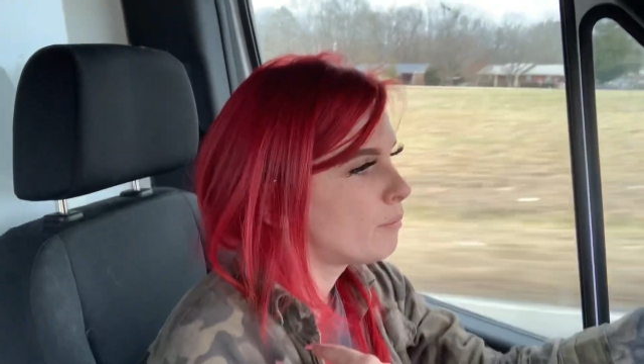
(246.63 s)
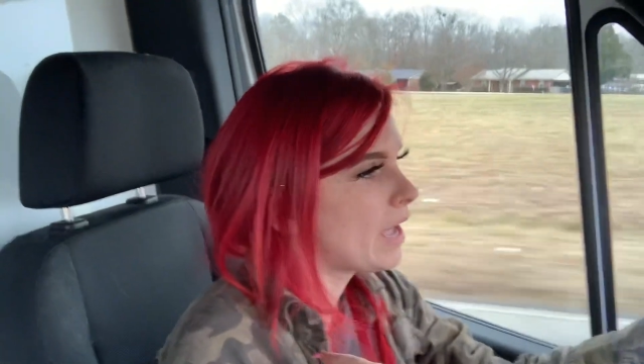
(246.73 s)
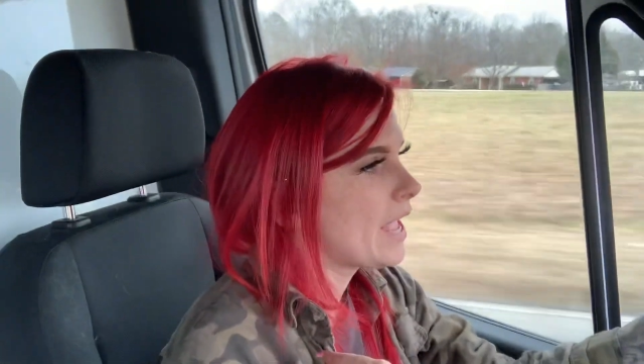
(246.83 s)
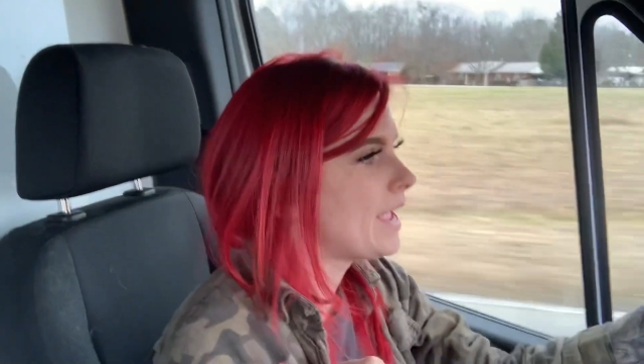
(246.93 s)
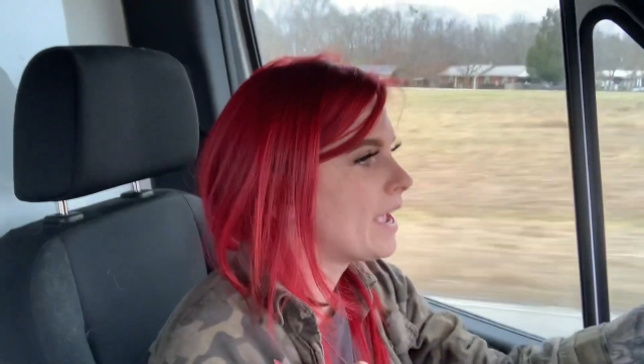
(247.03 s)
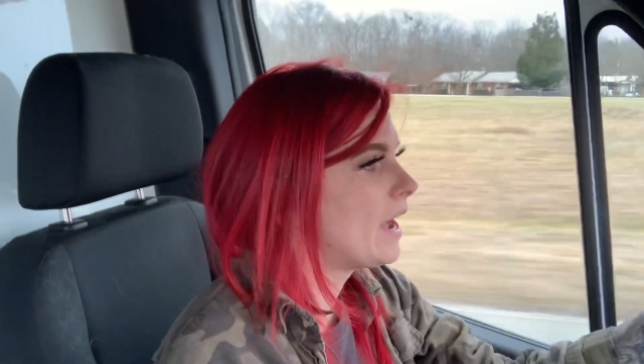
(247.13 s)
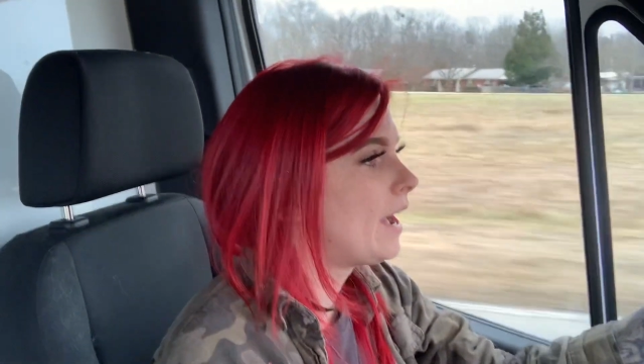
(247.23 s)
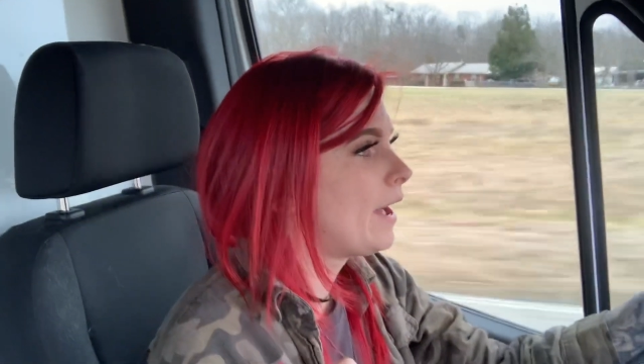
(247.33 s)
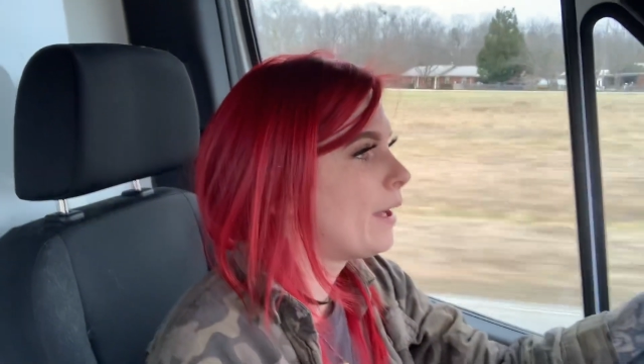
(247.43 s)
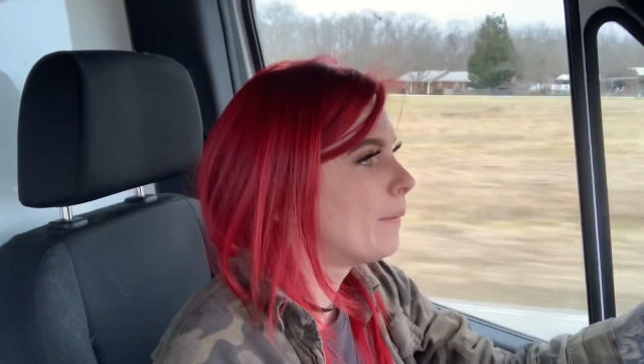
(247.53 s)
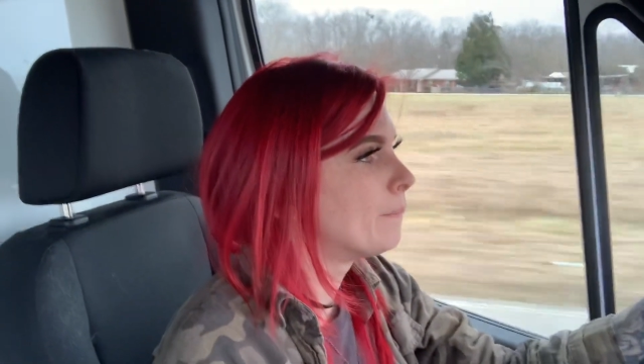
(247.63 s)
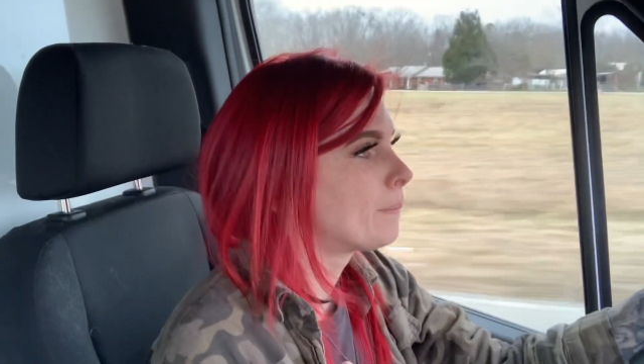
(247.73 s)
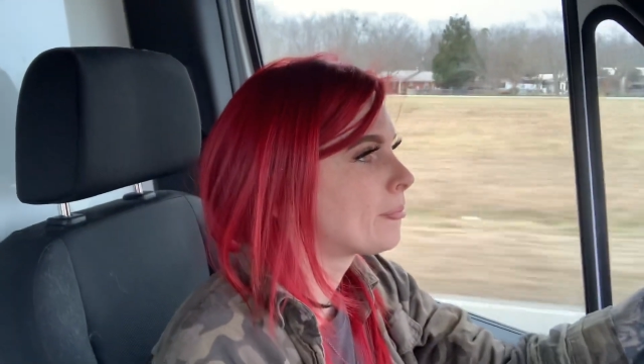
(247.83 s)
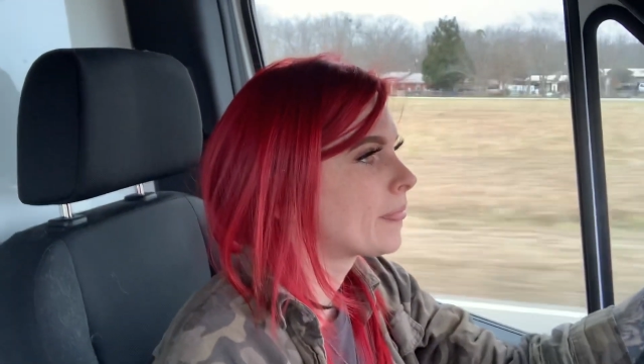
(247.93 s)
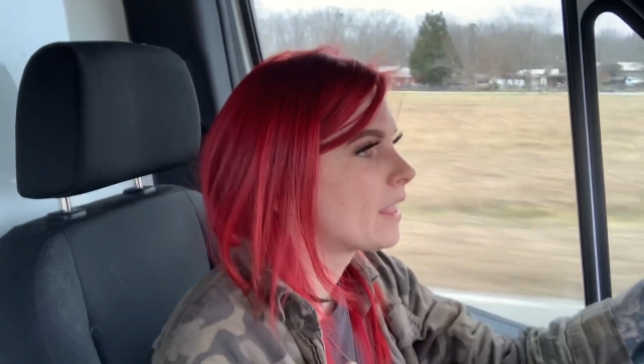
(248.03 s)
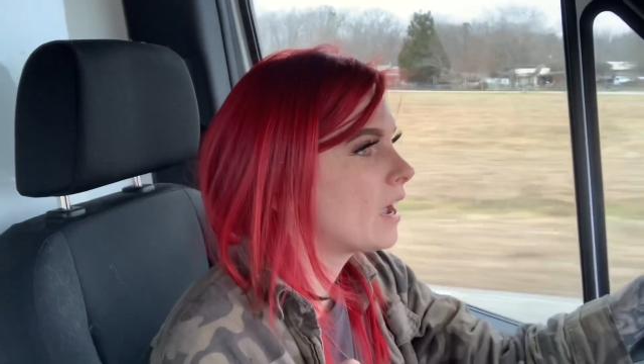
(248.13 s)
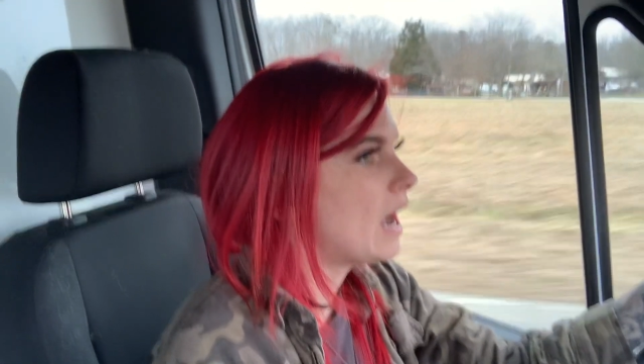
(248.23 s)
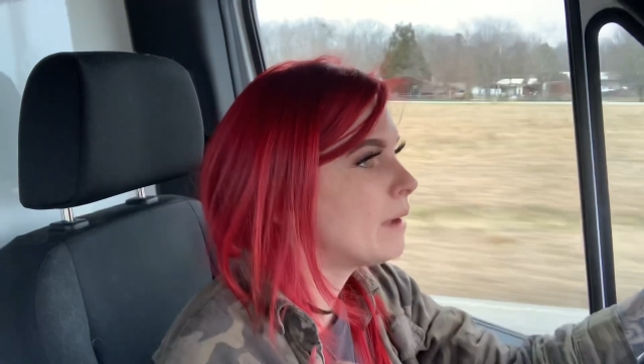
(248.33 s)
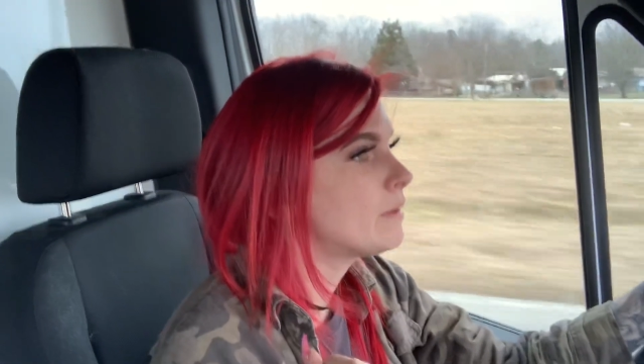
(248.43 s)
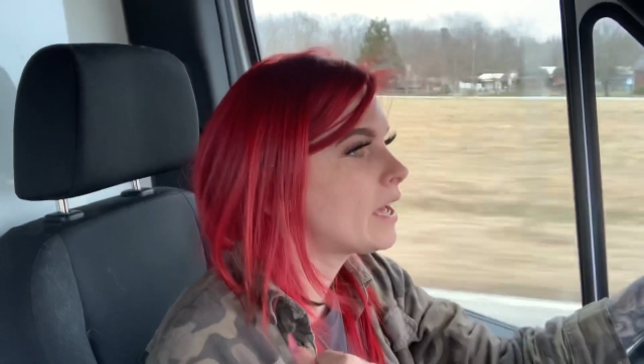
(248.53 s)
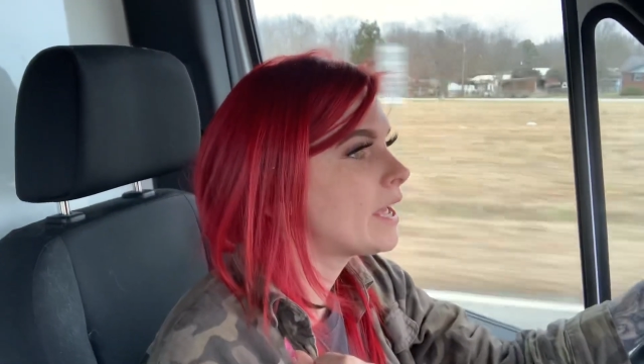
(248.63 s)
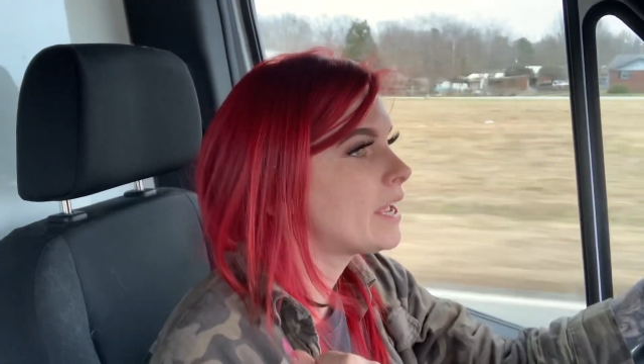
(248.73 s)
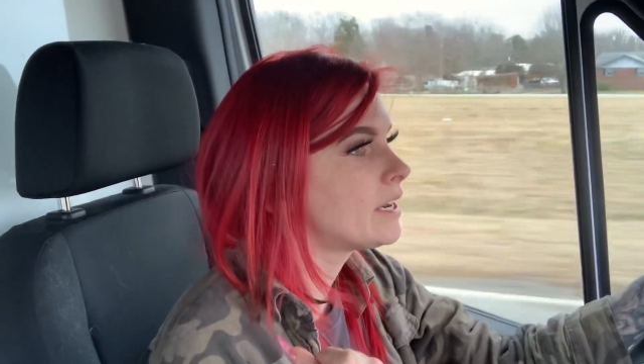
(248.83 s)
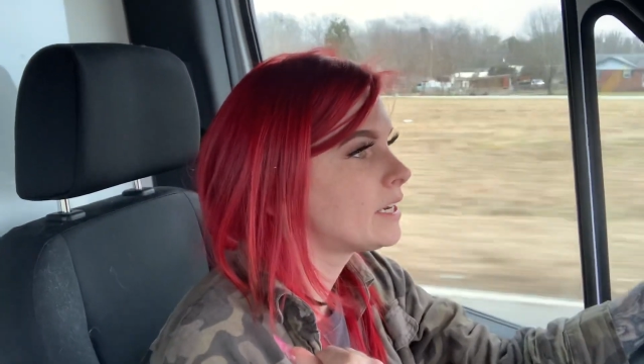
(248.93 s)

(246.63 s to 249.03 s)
but um, I'm not